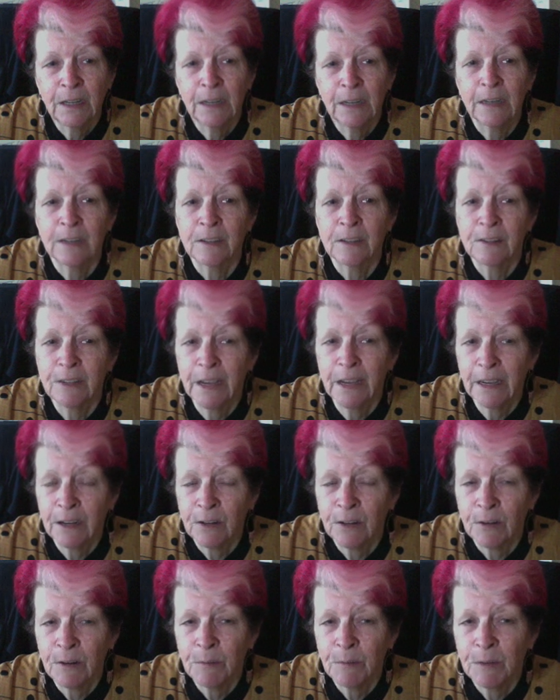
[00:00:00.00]
in a
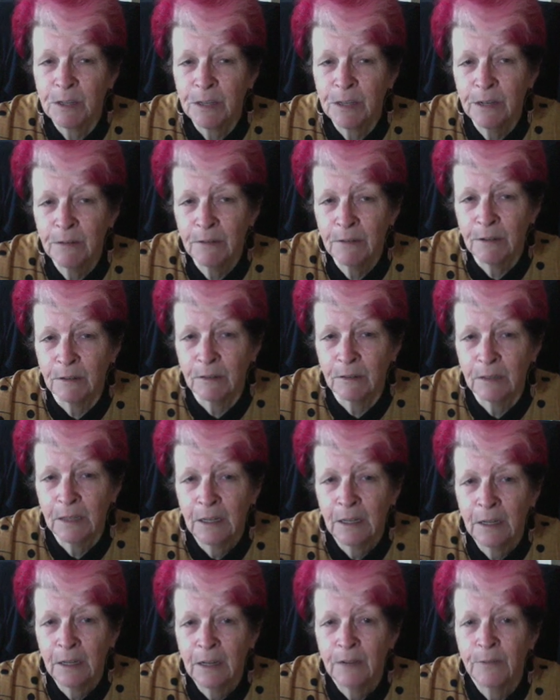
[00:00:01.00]
secondary material,
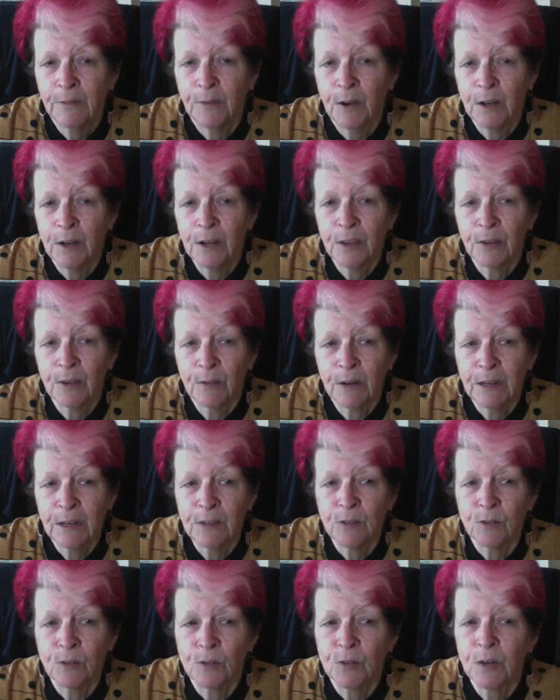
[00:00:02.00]
finer threads
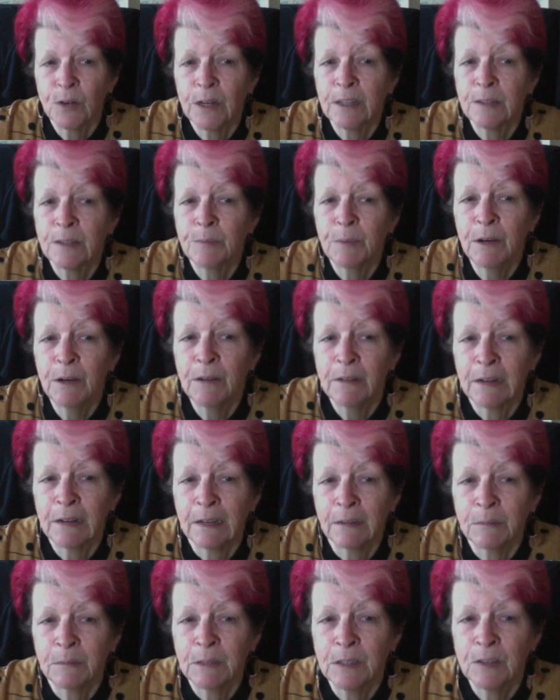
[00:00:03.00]
or transparent
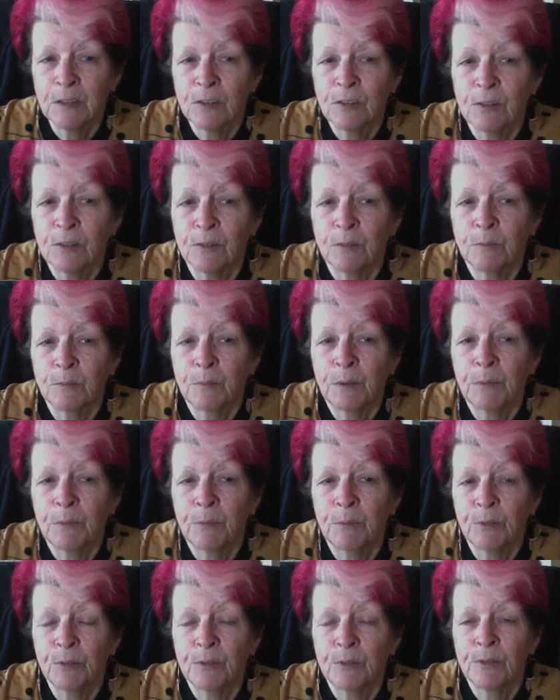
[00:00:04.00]
elements to
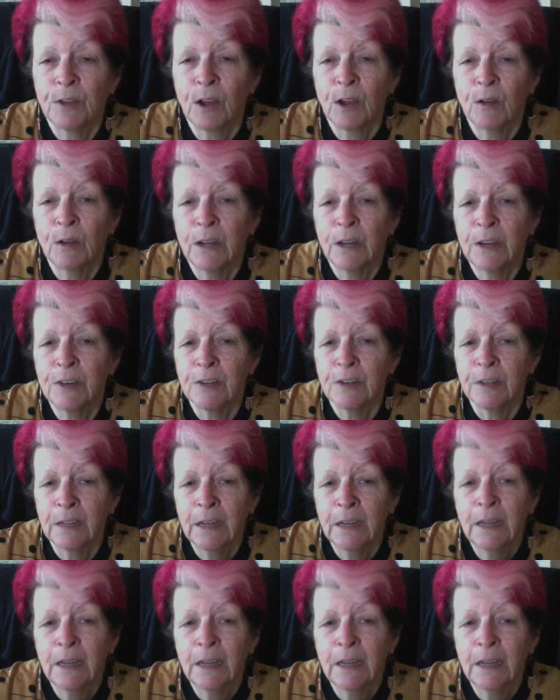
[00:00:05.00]
improve cohesion.